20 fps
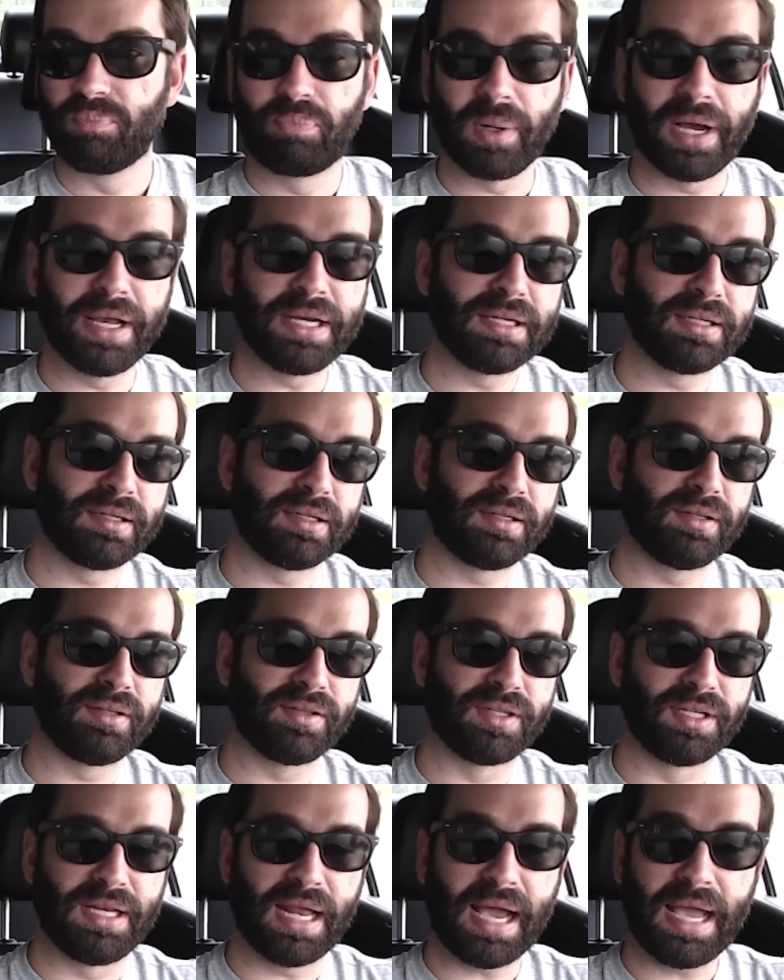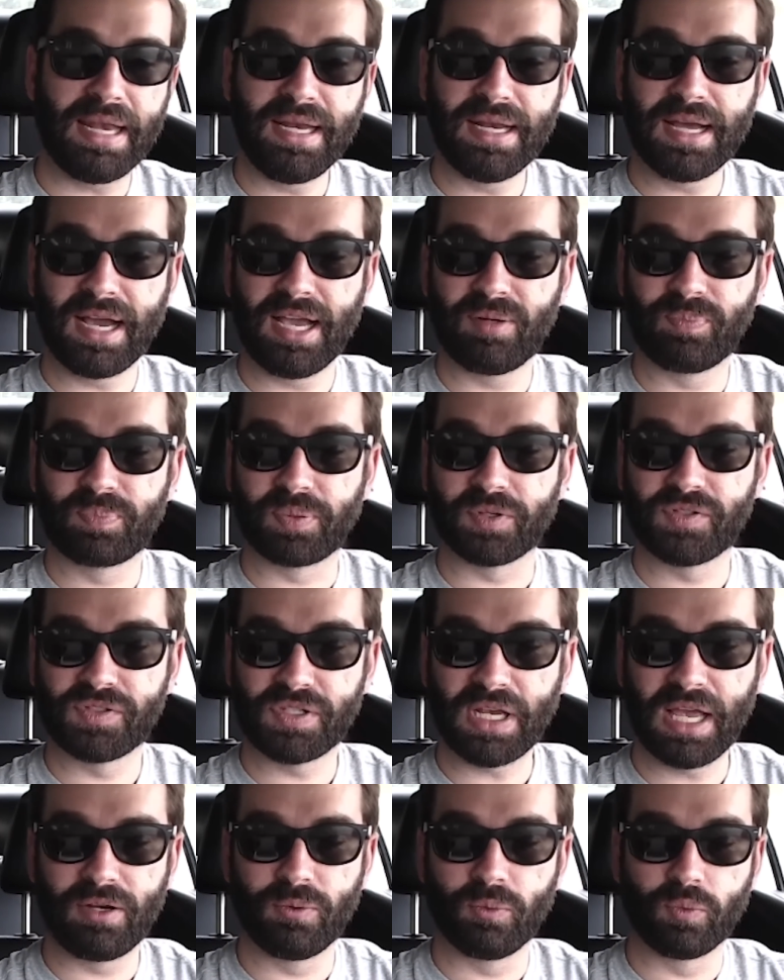But the
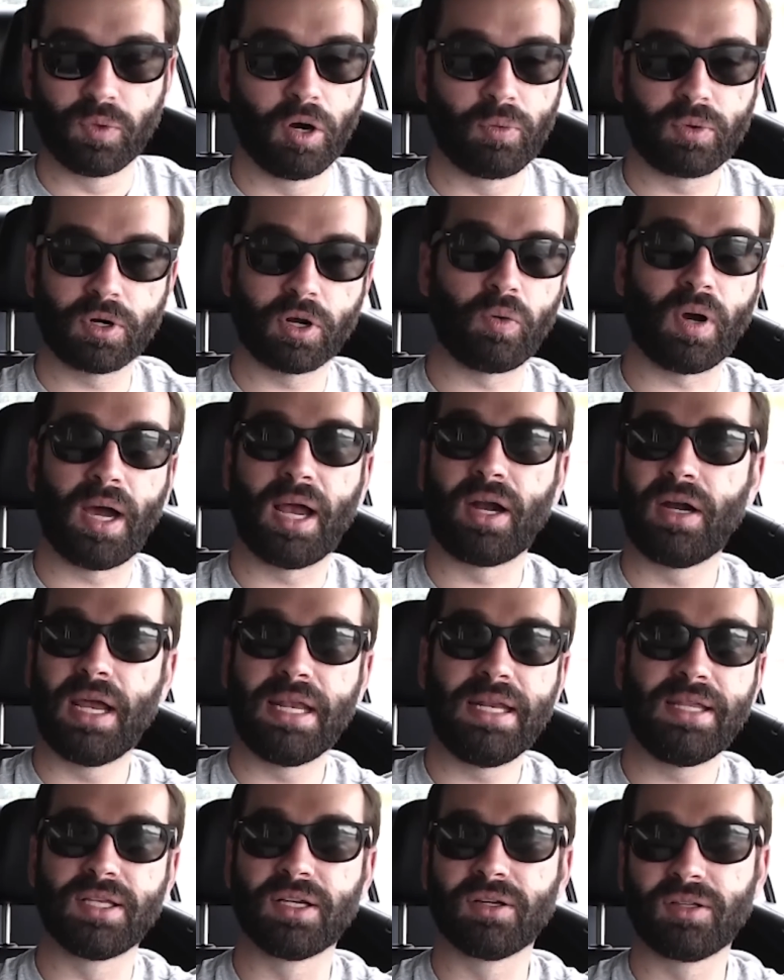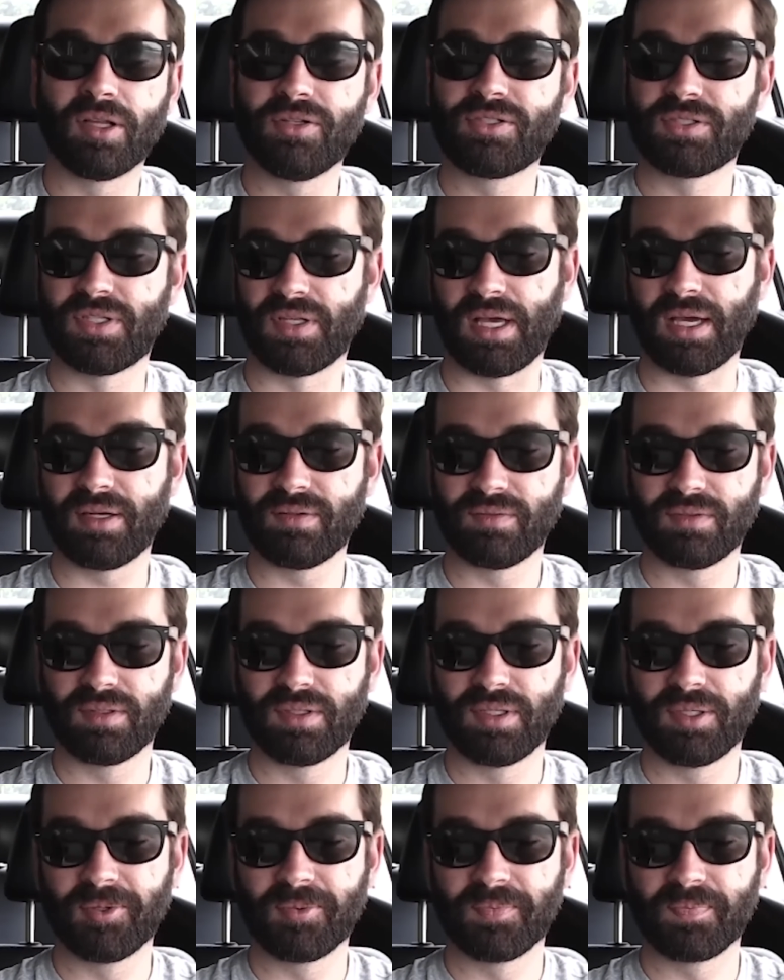99% won't require anything close to that.
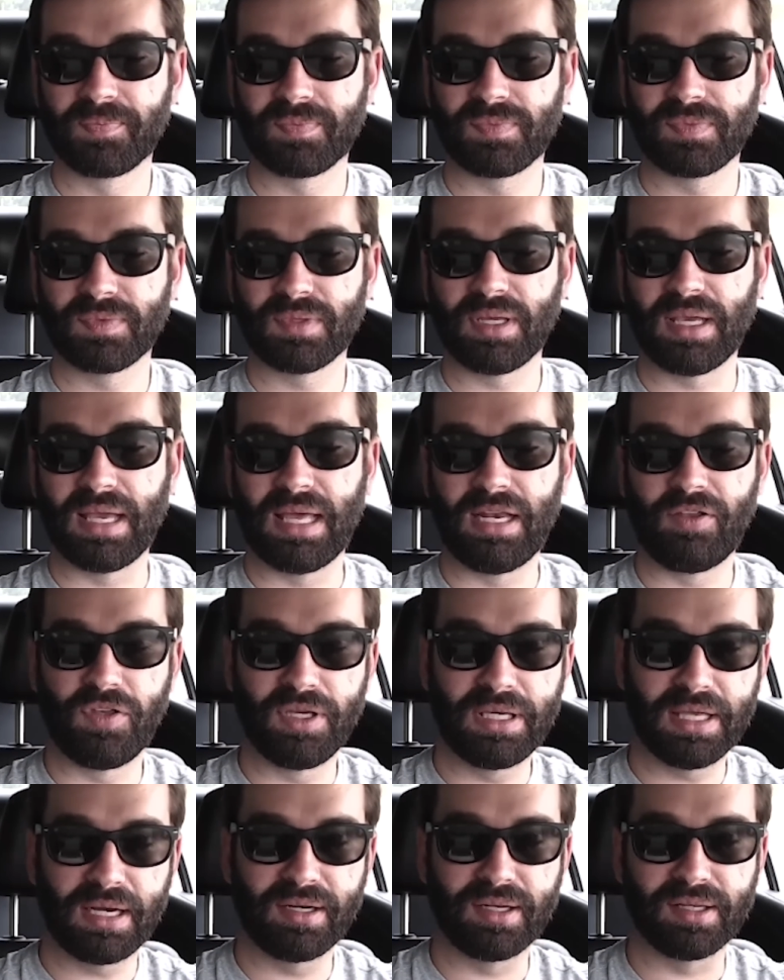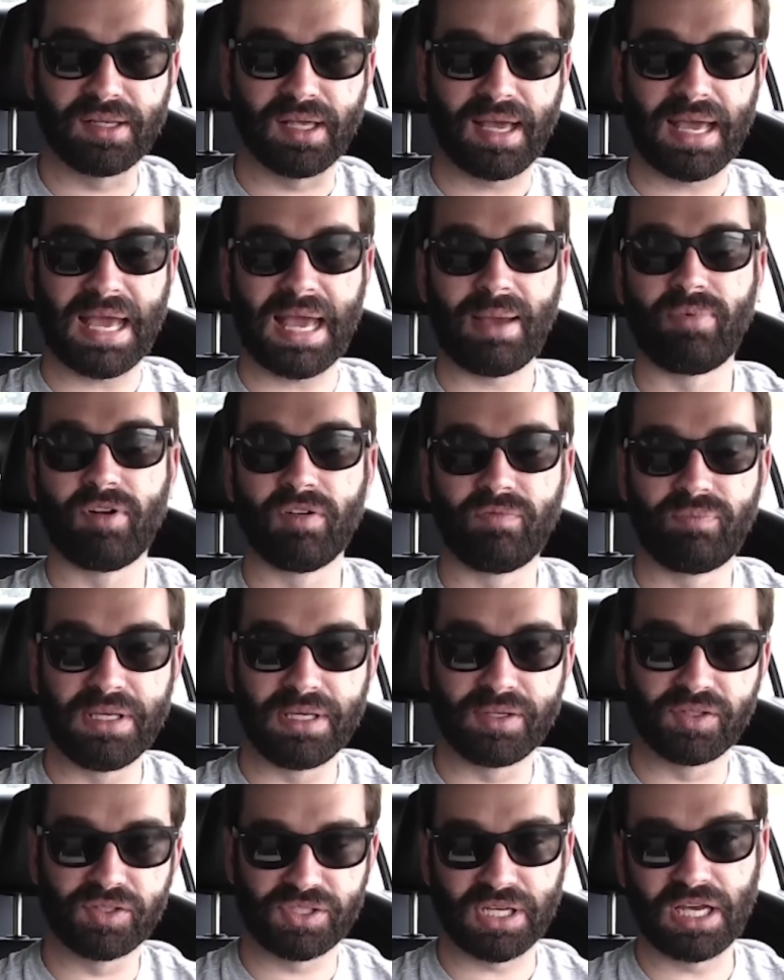And if you get into the habit of
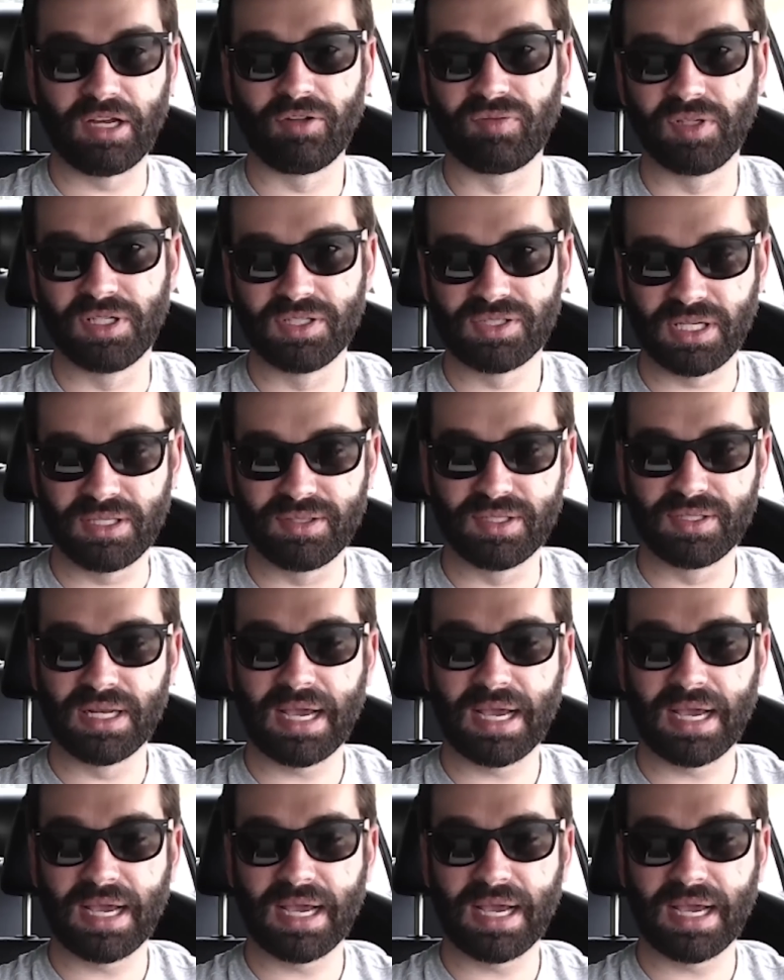being selfless in the